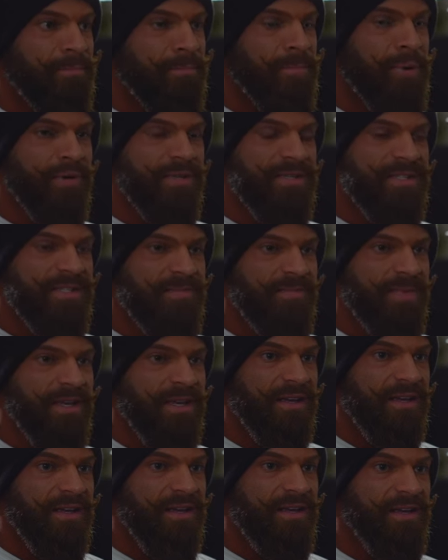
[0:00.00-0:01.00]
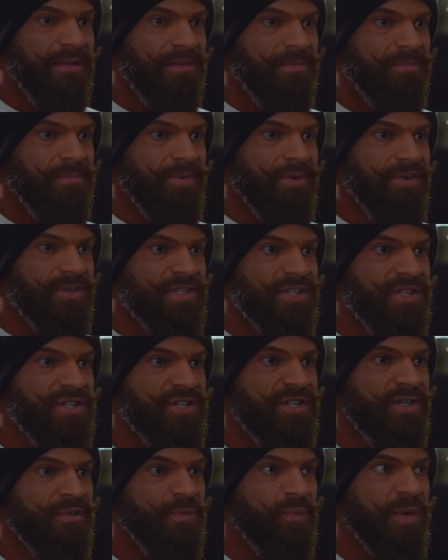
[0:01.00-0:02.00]
puts me in a
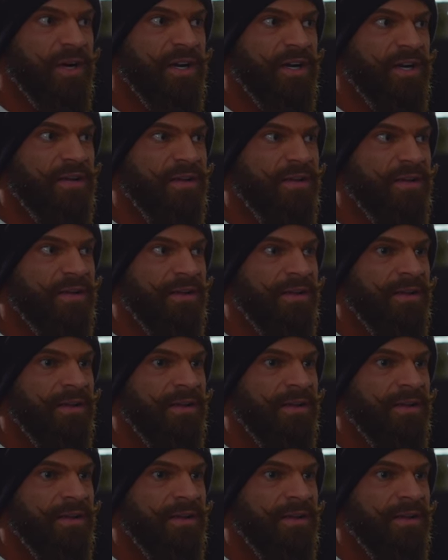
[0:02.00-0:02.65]
position where